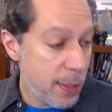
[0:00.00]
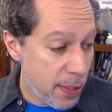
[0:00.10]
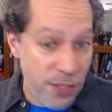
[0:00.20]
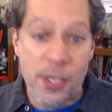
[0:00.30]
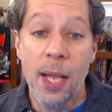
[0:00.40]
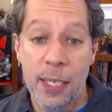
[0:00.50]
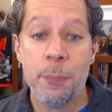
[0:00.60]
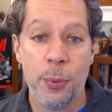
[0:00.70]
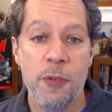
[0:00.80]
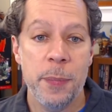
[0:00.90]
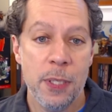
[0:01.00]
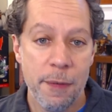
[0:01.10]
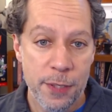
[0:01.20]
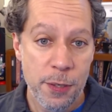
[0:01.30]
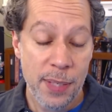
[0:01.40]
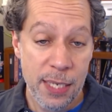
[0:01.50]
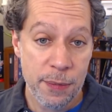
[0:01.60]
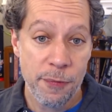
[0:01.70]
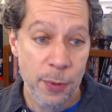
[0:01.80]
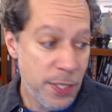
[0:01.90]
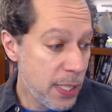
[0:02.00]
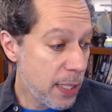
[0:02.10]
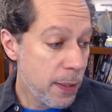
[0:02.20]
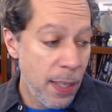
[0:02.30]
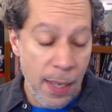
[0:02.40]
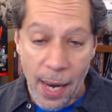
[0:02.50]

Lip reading: a solid improvement over 2014.